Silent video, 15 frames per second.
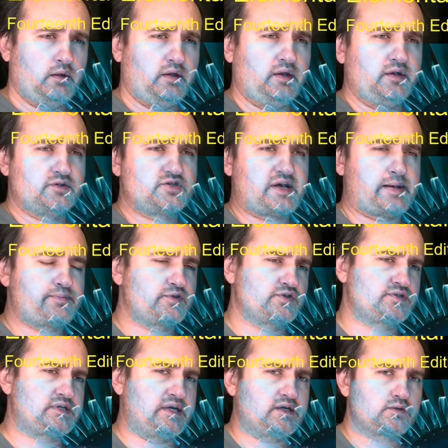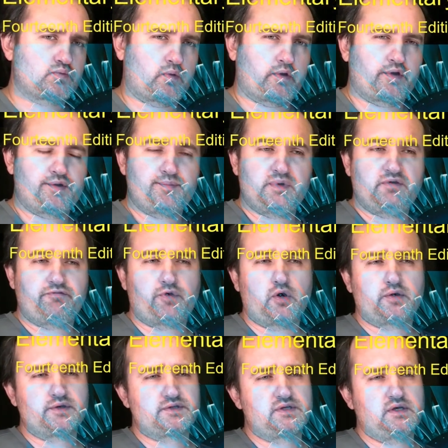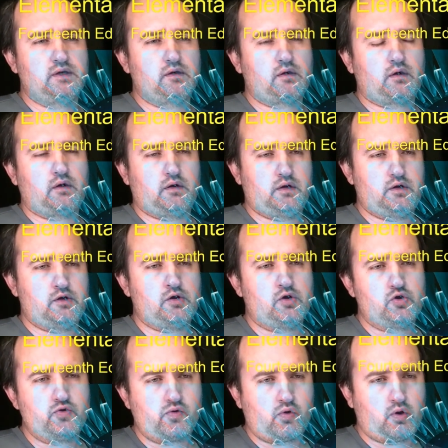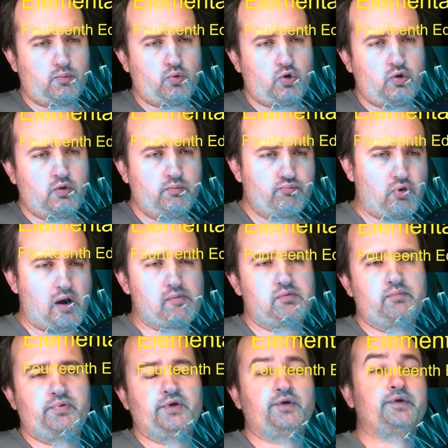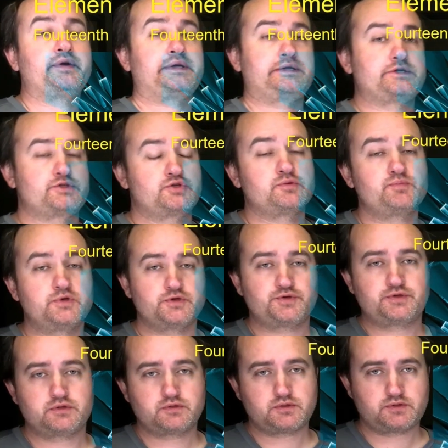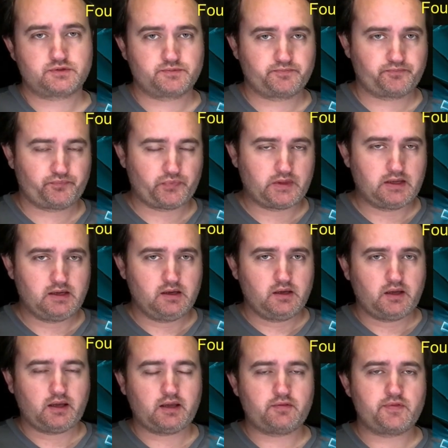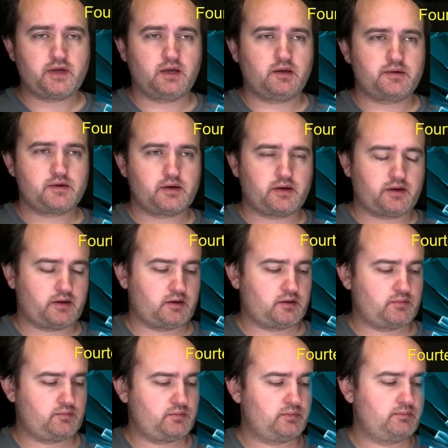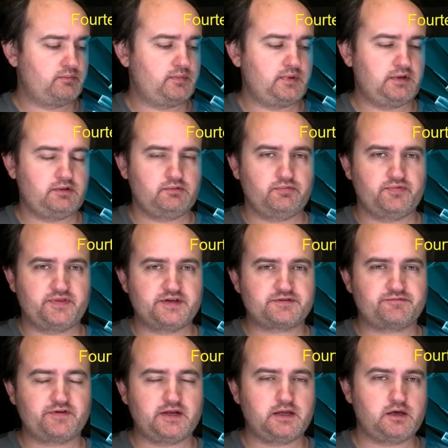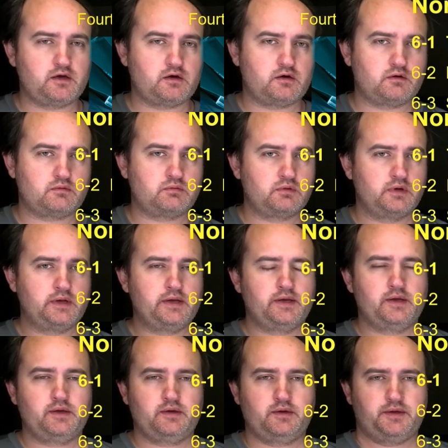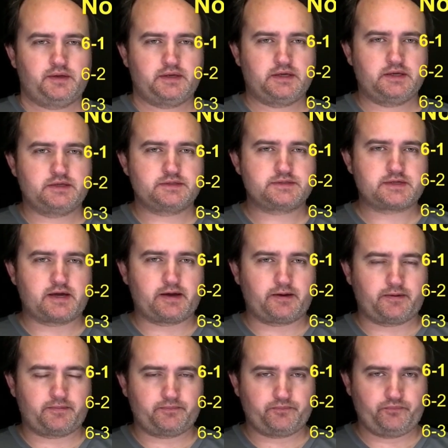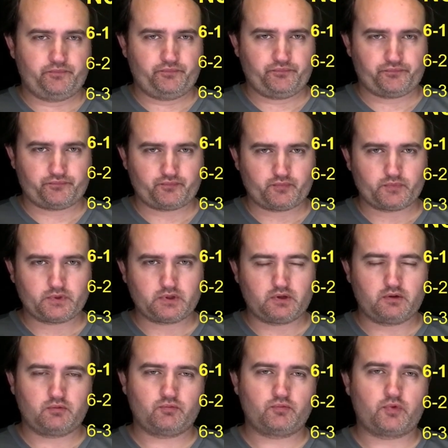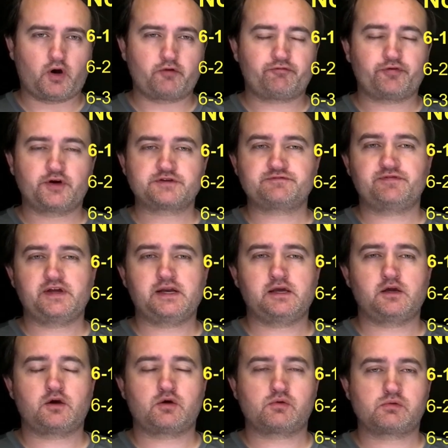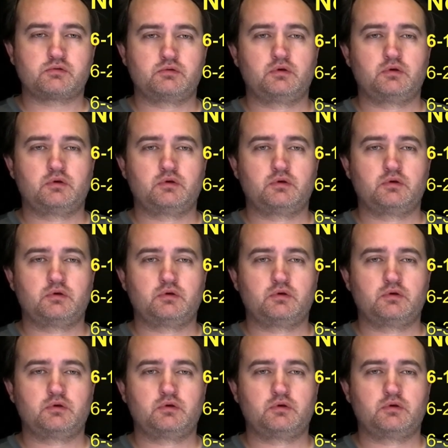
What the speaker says: In chapter 6, we're going to be focusing on normal probability distributions. And then this video is our first video